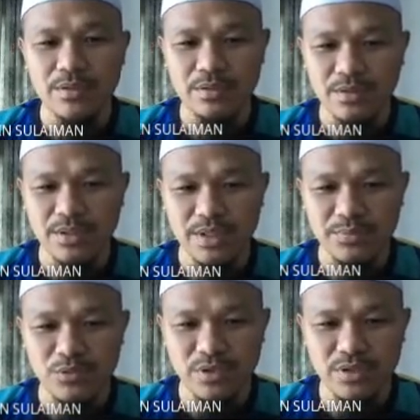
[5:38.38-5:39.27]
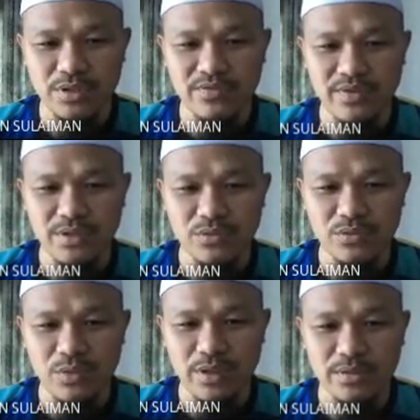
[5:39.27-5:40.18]
Just put the value
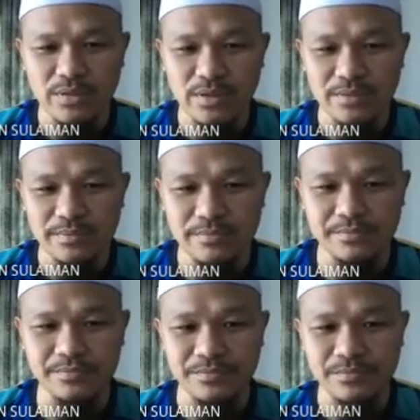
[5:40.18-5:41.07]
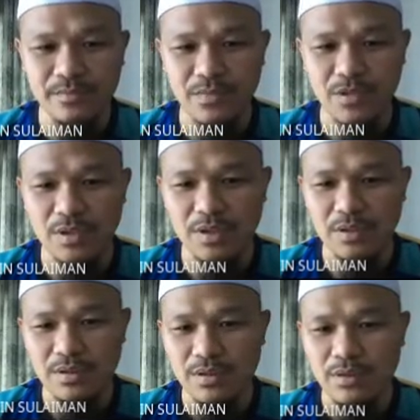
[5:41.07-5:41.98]
right here. Okay,
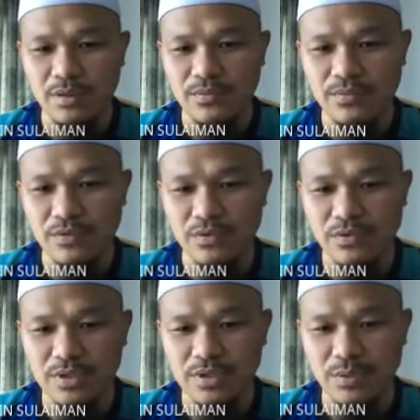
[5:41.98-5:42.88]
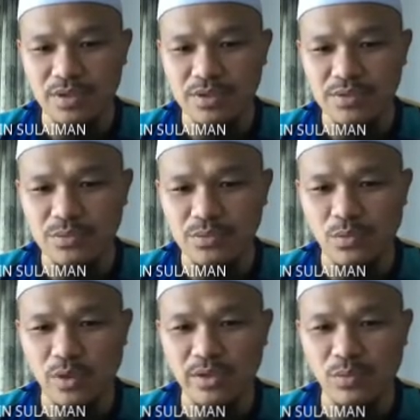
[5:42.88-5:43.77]
this one is y11 and
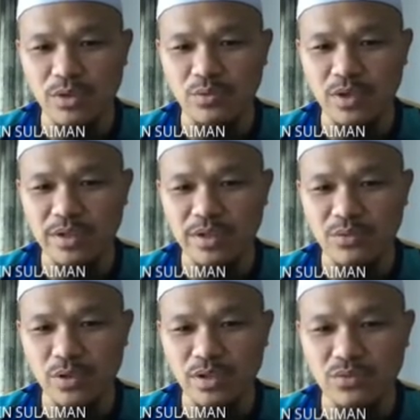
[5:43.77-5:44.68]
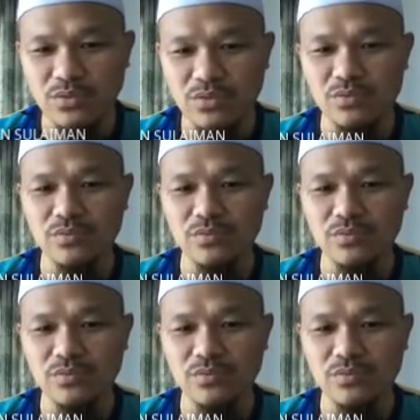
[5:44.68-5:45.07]
y22. So you get y